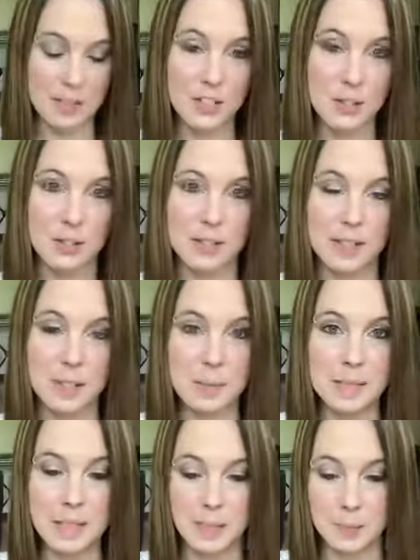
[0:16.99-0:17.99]
so they're going to be
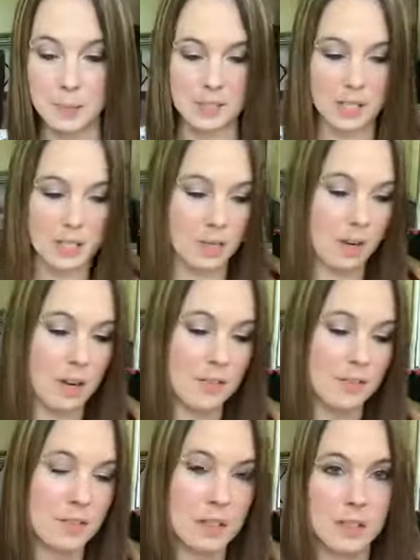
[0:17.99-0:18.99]
10%
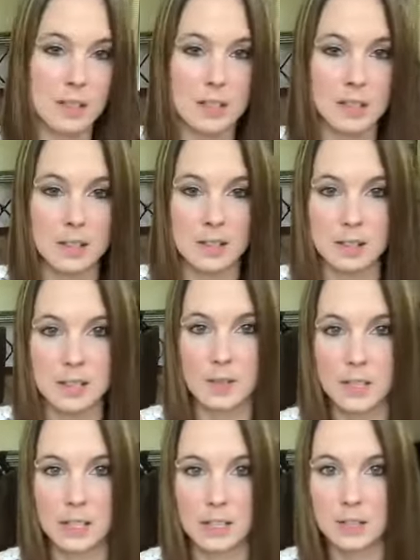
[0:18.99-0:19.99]
off. Let's see if I
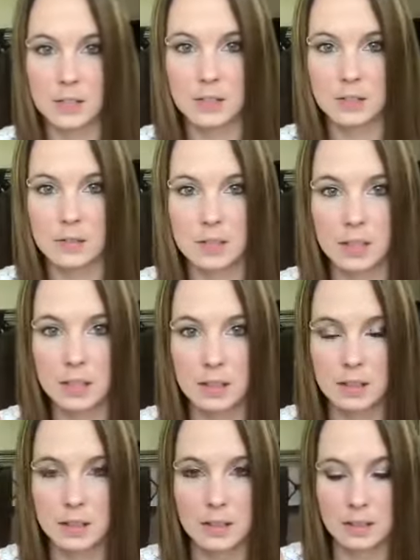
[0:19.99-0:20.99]
can get this right
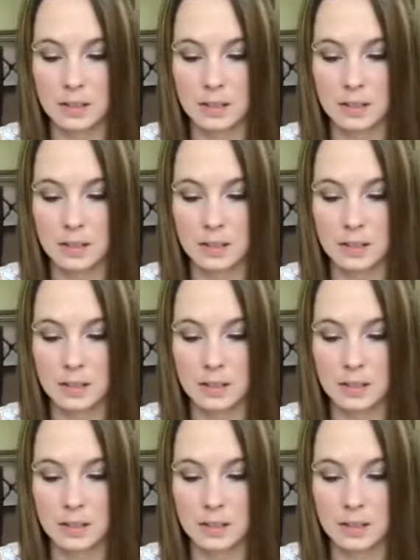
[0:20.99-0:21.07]
here.